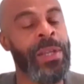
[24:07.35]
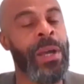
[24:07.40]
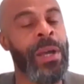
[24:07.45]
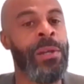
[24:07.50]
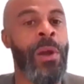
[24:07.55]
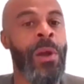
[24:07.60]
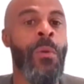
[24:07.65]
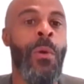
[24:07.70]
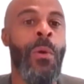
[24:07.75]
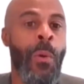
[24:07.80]
Now,
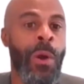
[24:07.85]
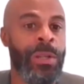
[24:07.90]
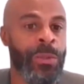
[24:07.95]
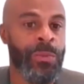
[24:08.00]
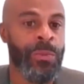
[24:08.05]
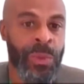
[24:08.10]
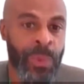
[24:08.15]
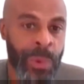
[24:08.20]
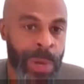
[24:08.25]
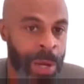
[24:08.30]
no one
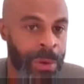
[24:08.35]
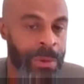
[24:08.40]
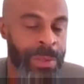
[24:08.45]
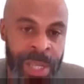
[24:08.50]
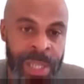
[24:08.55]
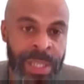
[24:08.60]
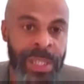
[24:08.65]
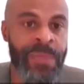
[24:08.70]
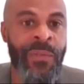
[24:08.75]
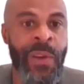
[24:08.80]
works
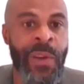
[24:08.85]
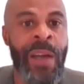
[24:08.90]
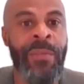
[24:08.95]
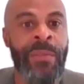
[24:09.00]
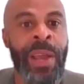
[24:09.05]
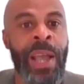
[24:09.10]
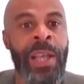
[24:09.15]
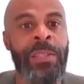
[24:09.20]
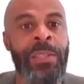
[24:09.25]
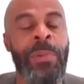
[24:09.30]
365
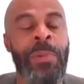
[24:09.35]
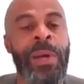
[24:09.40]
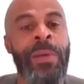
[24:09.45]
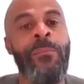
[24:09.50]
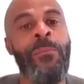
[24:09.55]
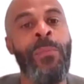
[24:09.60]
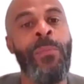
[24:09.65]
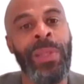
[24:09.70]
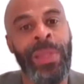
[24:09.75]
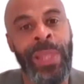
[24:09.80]
days, but
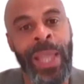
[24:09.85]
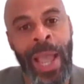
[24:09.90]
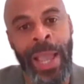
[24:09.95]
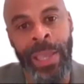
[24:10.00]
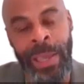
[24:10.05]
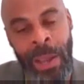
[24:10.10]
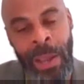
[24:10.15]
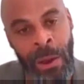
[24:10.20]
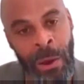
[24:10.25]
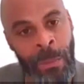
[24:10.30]
but
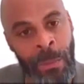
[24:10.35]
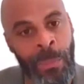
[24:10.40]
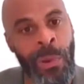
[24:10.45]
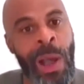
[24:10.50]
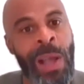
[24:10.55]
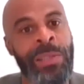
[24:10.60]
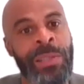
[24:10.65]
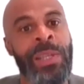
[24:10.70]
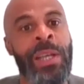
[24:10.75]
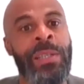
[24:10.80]
that year
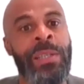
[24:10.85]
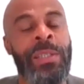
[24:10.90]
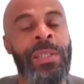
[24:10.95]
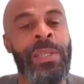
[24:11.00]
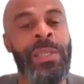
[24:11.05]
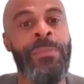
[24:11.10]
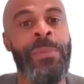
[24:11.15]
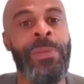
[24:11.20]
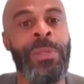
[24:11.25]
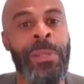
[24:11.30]
process
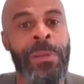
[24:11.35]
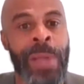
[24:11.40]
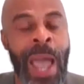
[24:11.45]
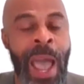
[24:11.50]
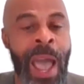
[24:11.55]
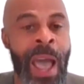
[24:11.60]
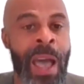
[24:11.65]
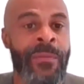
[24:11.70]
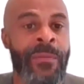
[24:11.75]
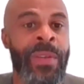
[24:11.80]
to to
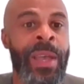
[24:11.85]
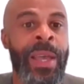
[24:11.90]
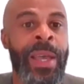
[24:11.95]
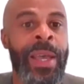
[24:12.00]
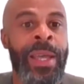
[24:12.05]
have